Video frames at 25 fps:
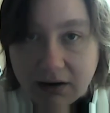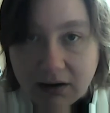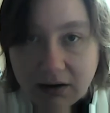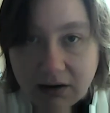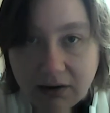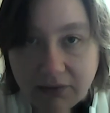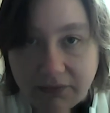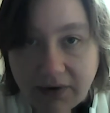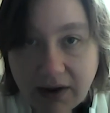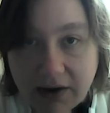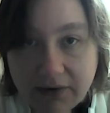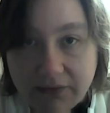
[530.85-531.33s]

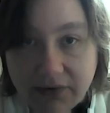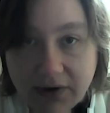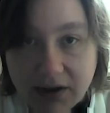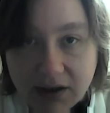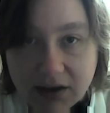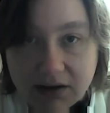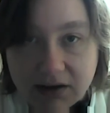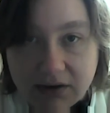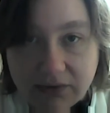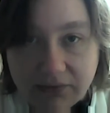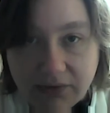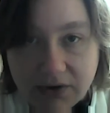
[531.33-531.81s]
of every
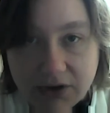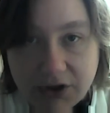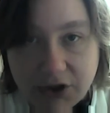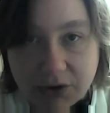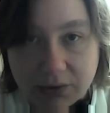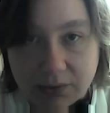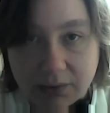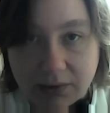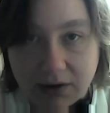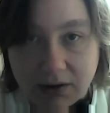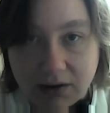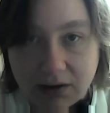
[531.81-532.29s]

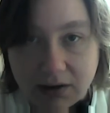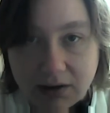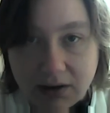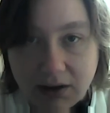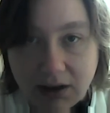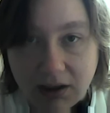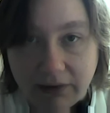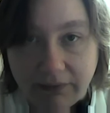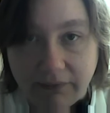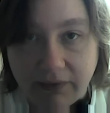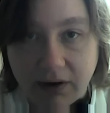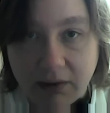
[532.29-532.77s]
individual
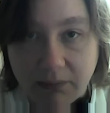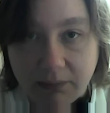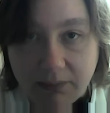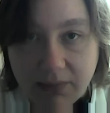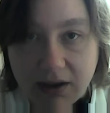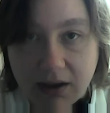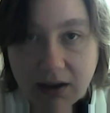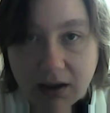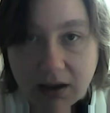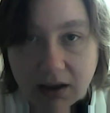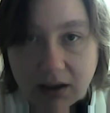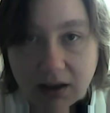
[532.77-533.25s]
living
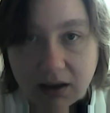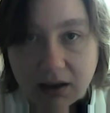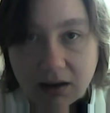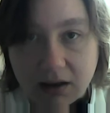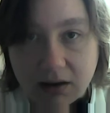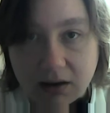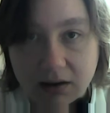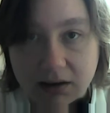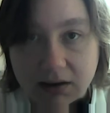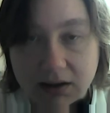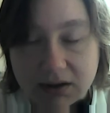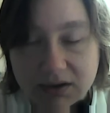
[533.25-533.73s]
being
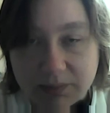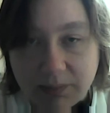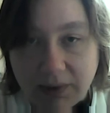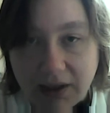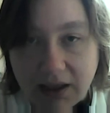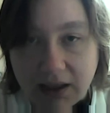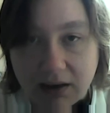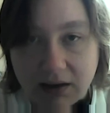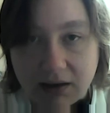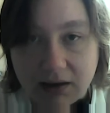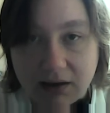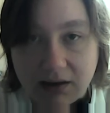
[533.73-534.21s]
on this
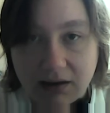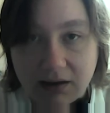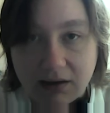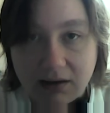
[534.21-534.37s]
planet,